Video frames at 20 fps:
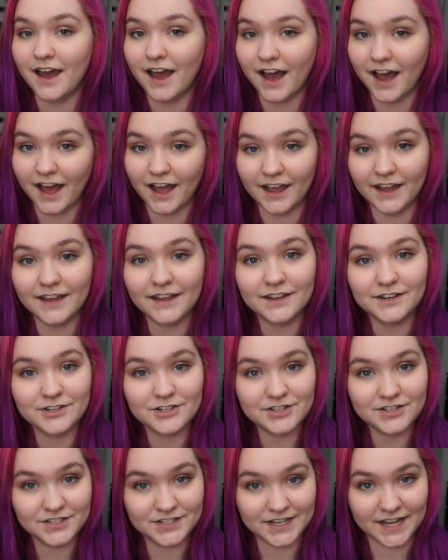I
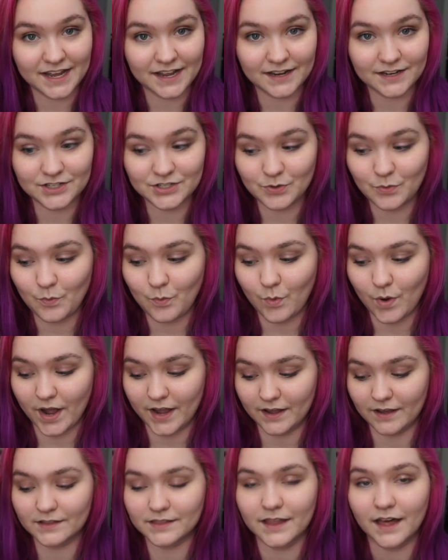understand
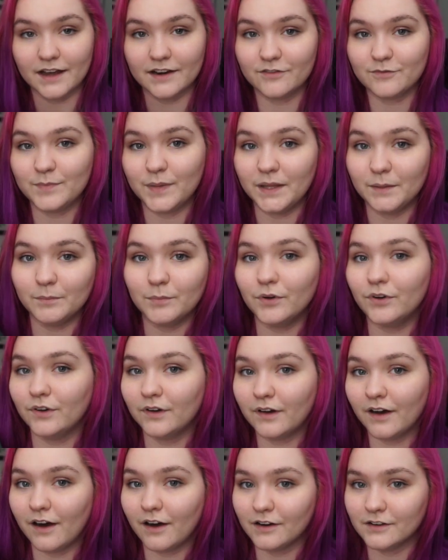why a lot of
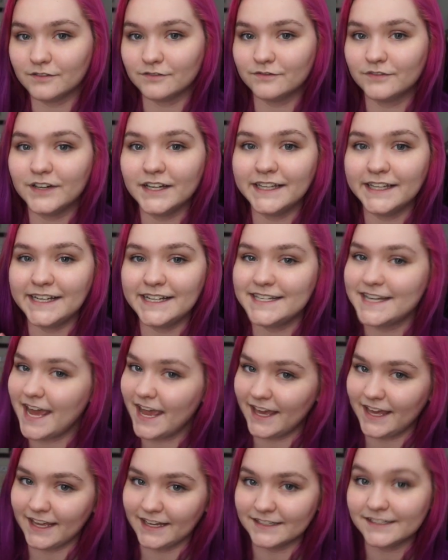people aren't really
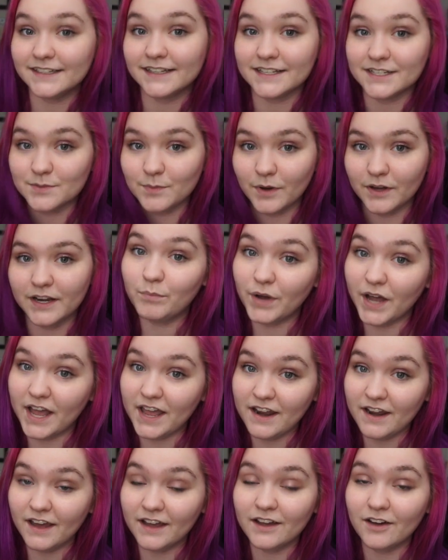taking to this one,
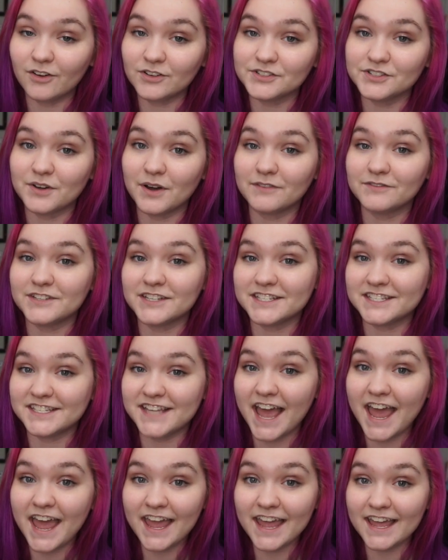but I also have to
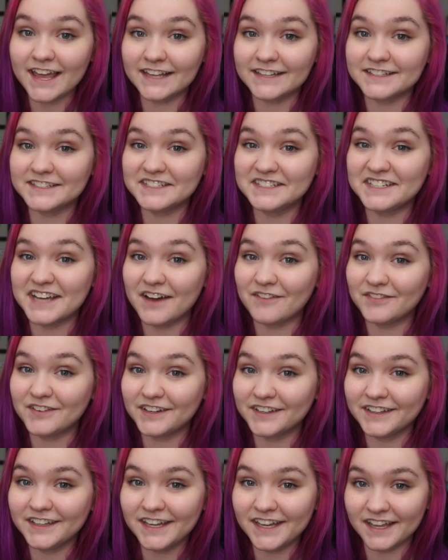say it's
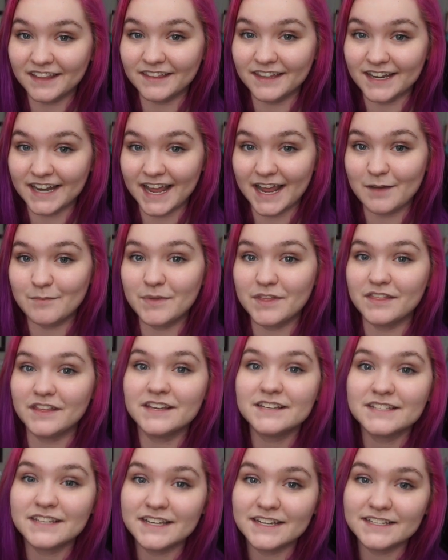definitely in the name.
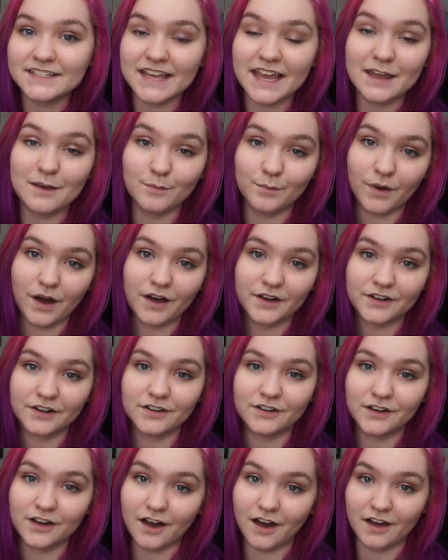This is a
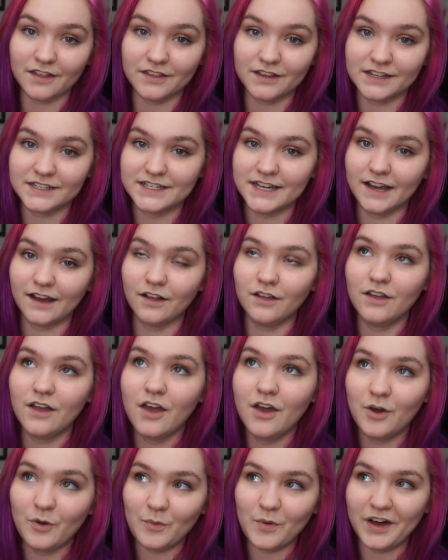modern Gothic tale.
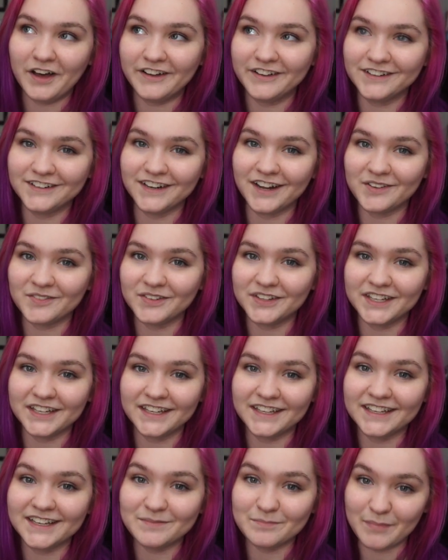Well, not
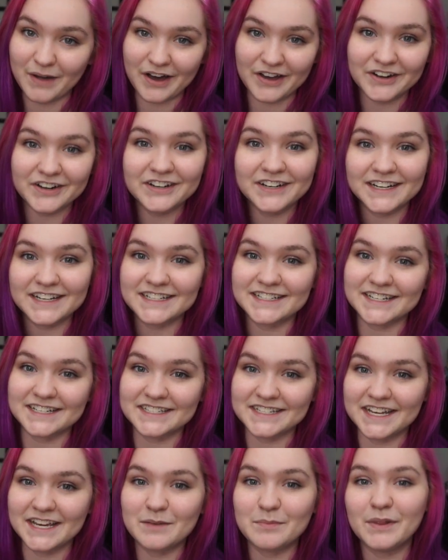really modern. It does
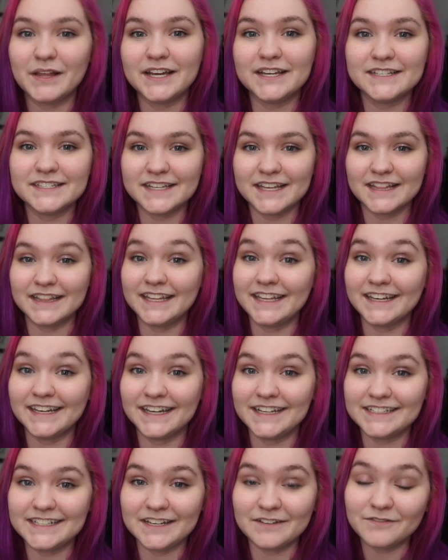take place in the
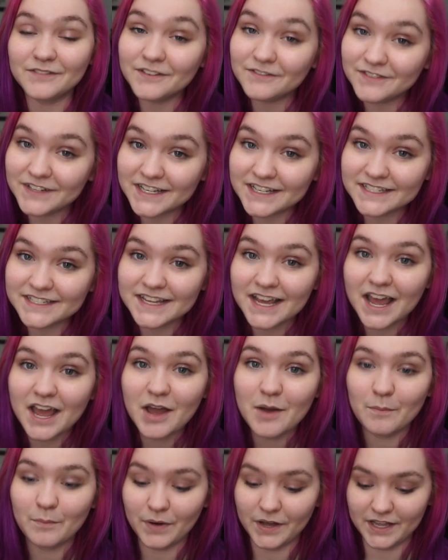1950s,
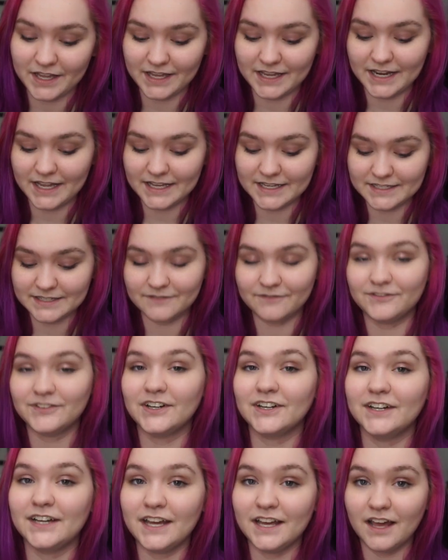but it is
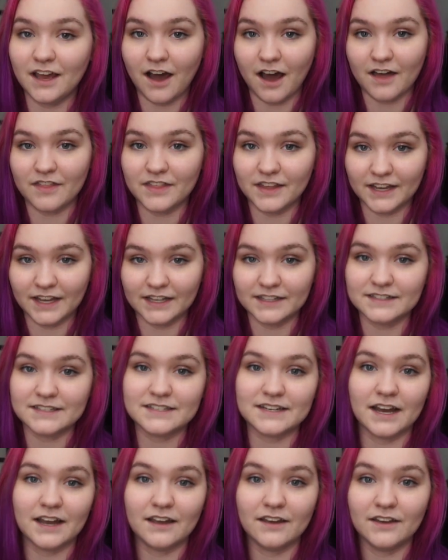very Gothic in
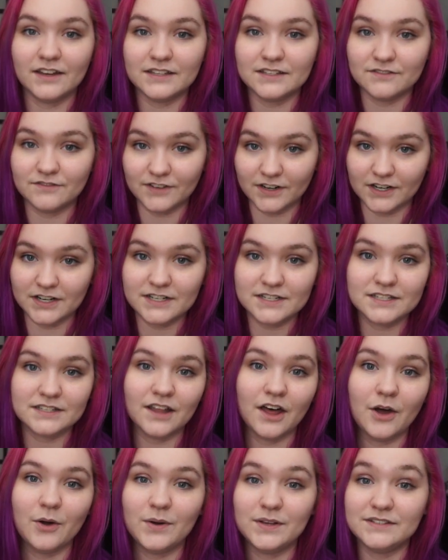style. It's very
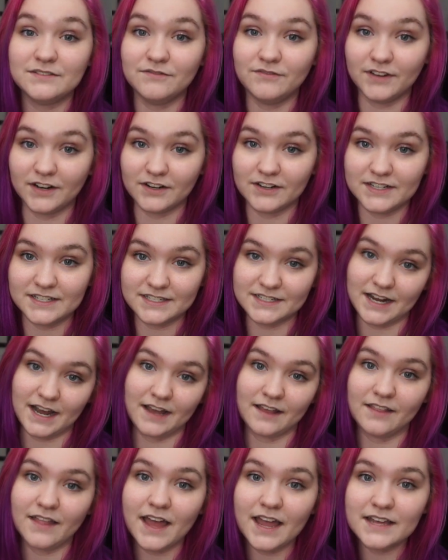slow. It's very
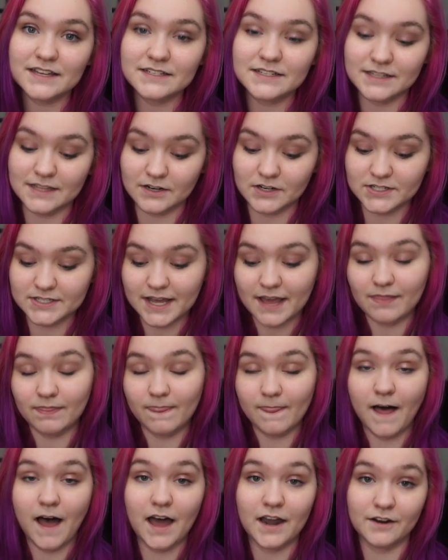stylized. There is a
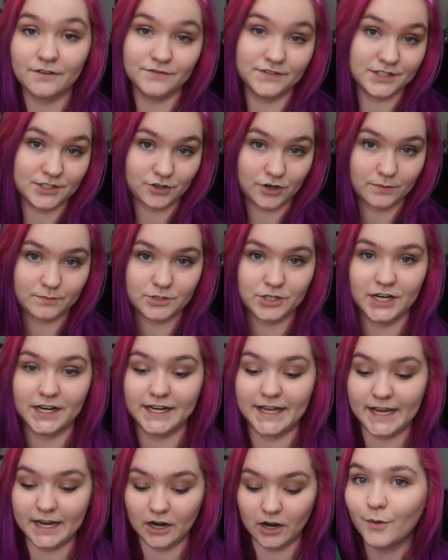lot of description in
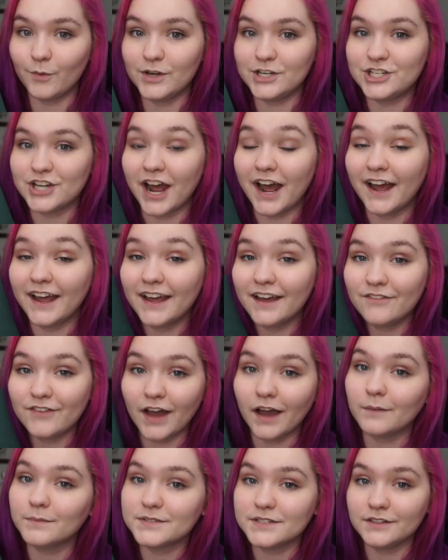here, which I have
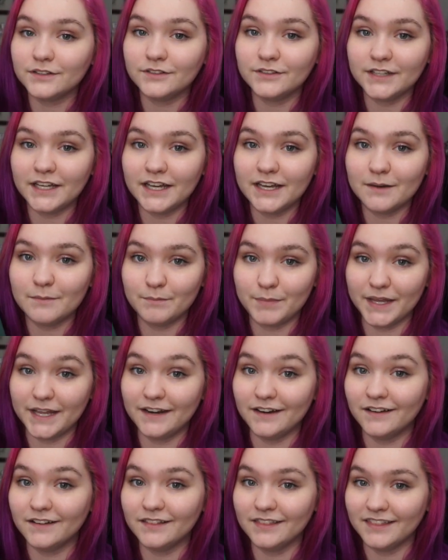absolutely
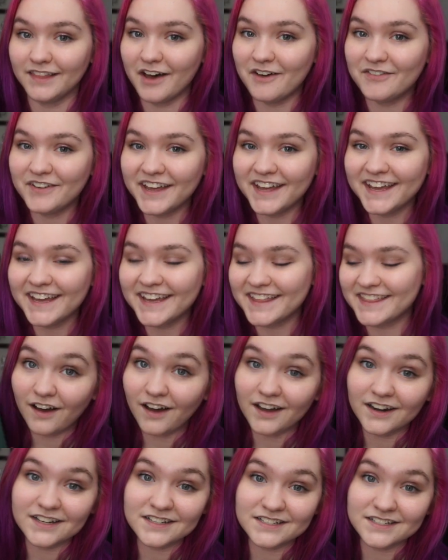been loving.
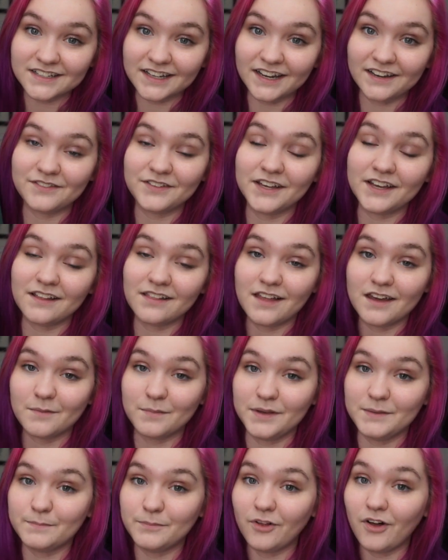Honestly, I feel like a lot of
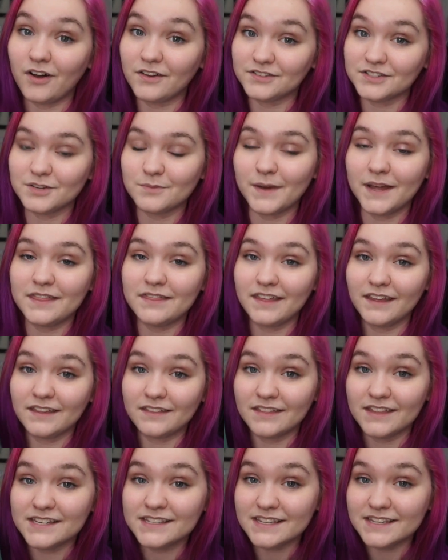people also might think
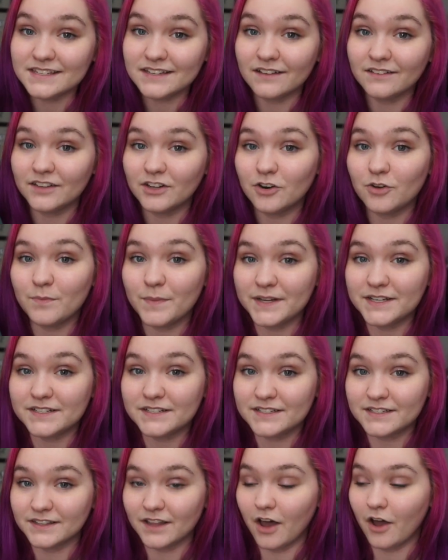this is a little bit
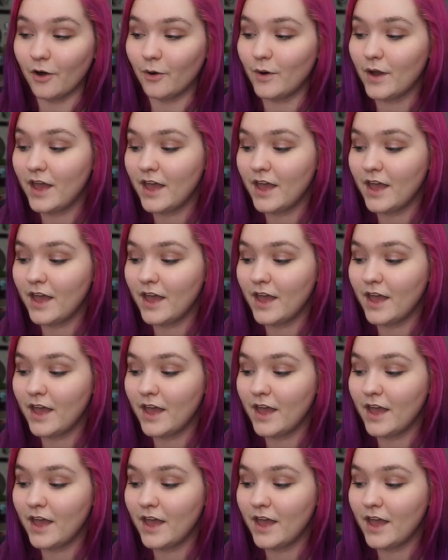slow